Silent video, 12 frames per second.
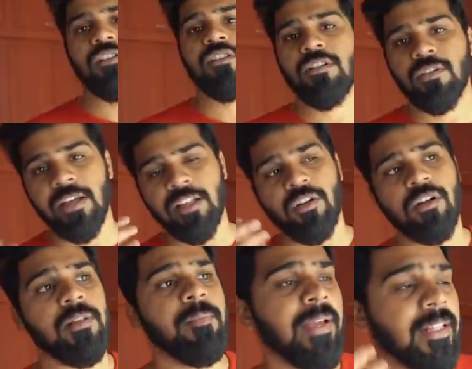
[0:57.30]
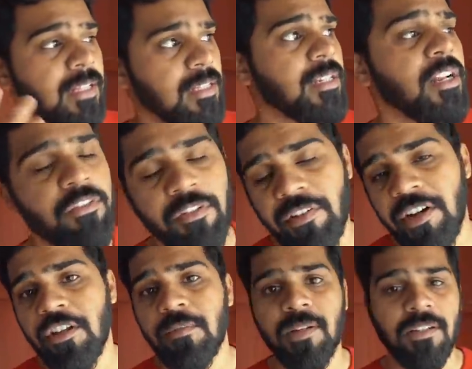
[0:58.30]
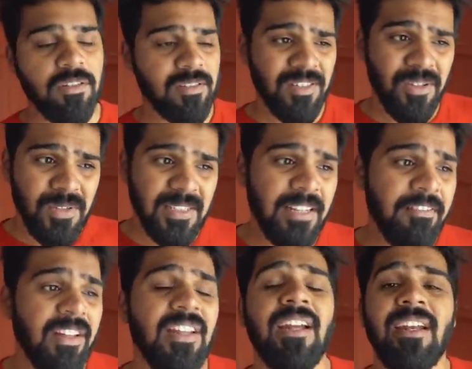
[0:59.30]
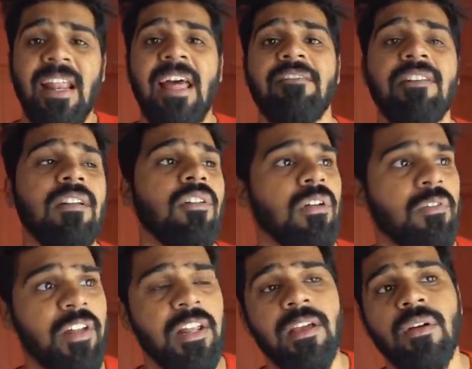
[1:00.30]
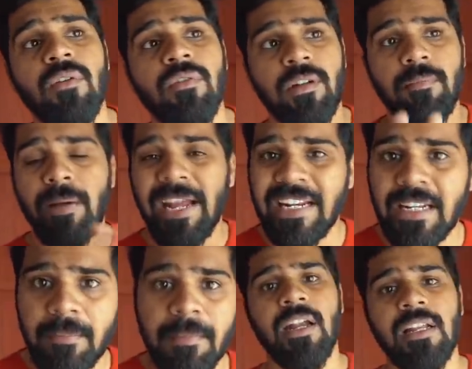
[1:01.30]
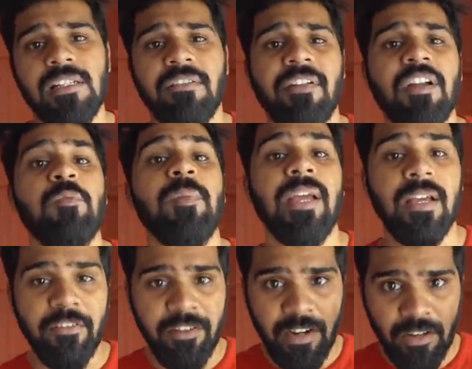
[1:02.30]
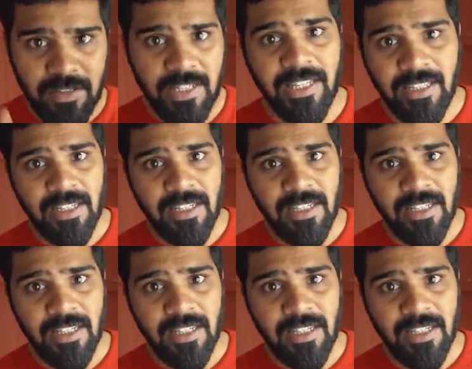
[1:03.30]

Also, today I thought I'll make this kind of a video because usually when I travel or when I go for a bike trip, it is difficult to make videos like